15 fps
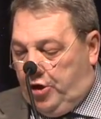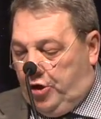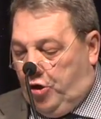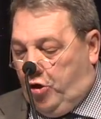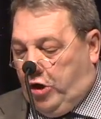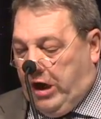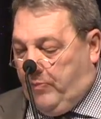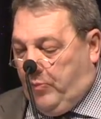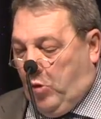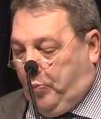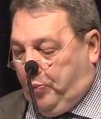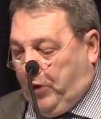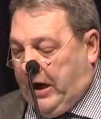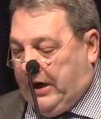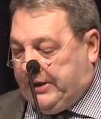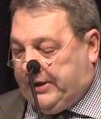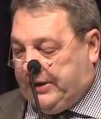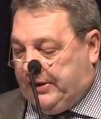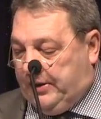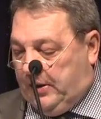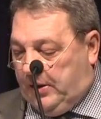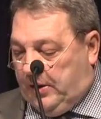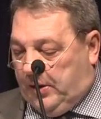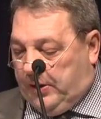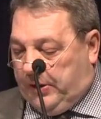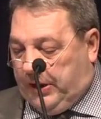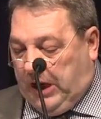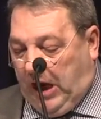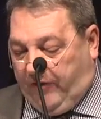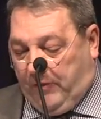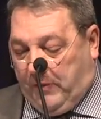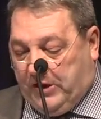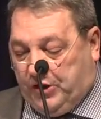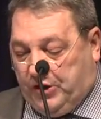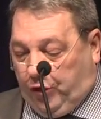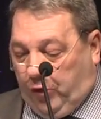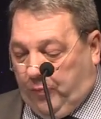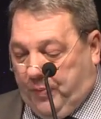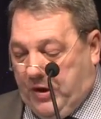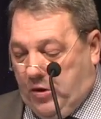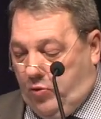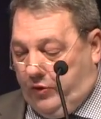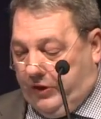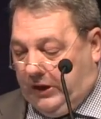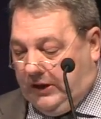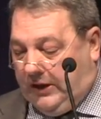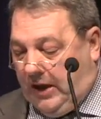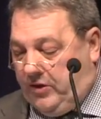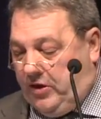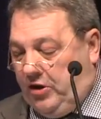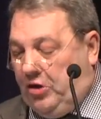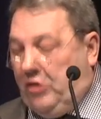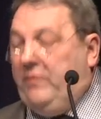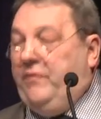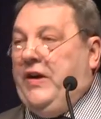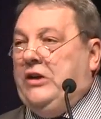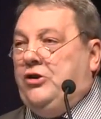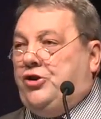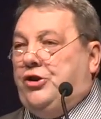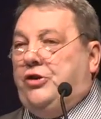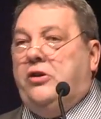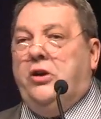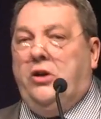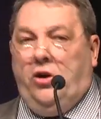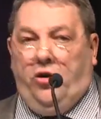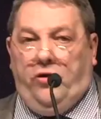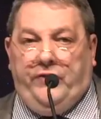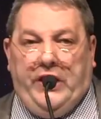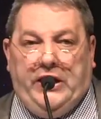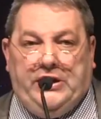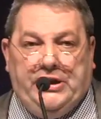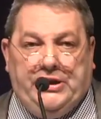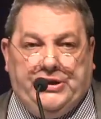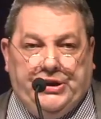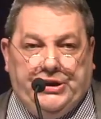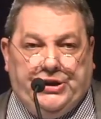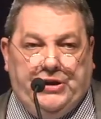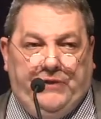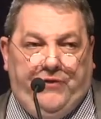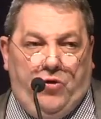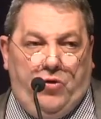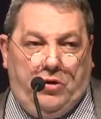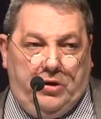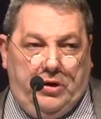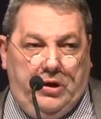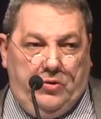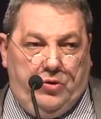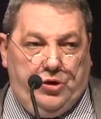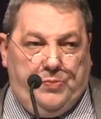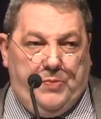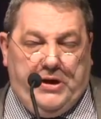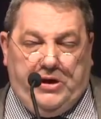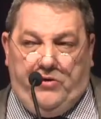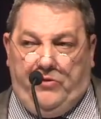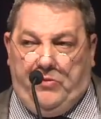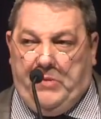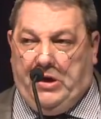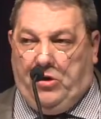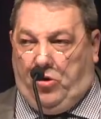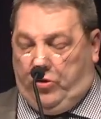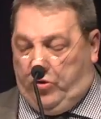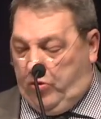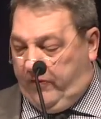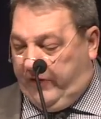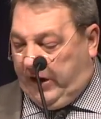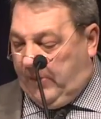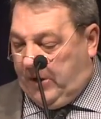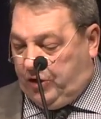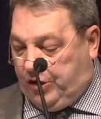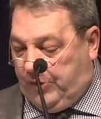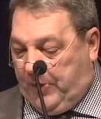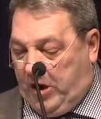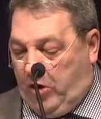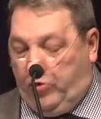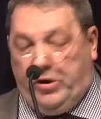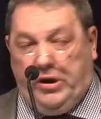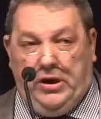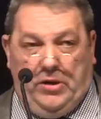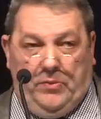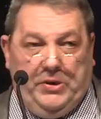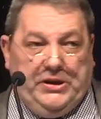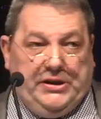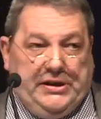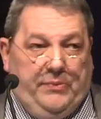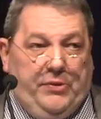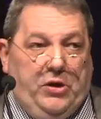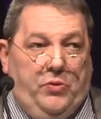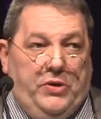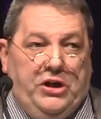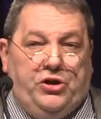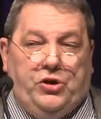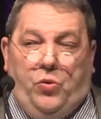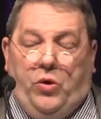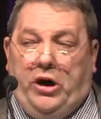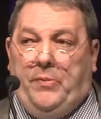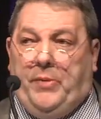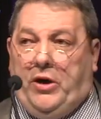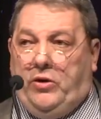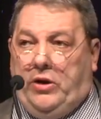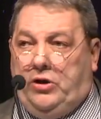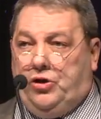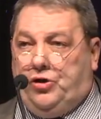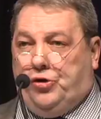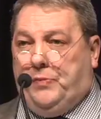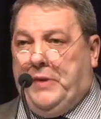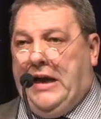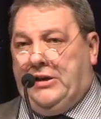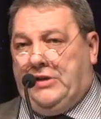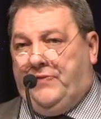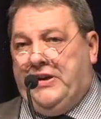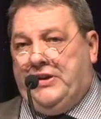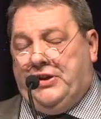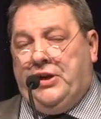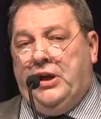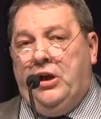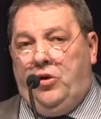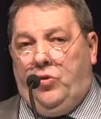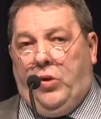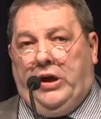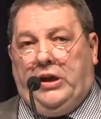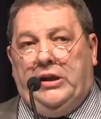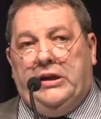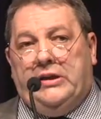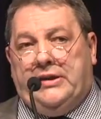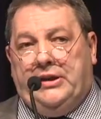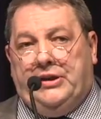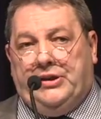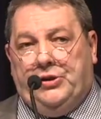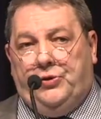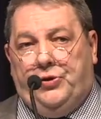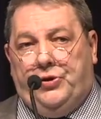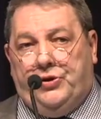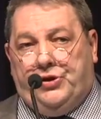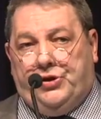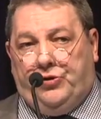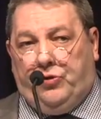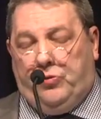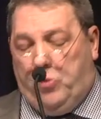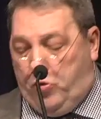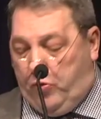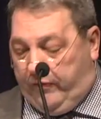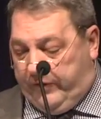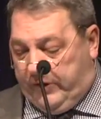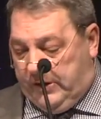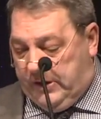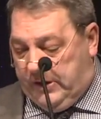UKIP will press the government to repeal the London Convention of 1964, which many of you may not know very much about, but it's something we need to worry about, and it should be activated quickly. It takes 2 years to remove.